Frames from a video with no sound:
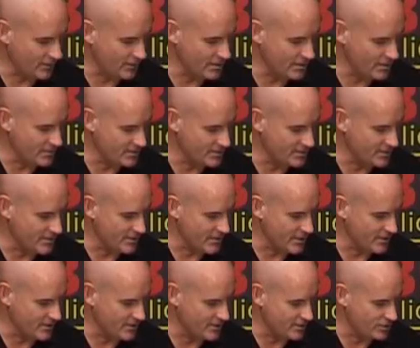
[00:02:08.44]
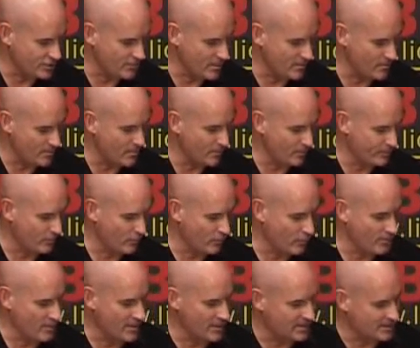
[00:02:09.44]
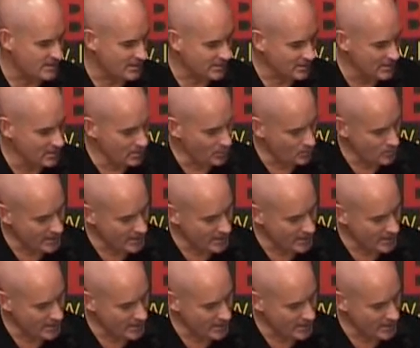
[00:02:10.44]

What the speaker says: noticing there that, do you remember before when I said we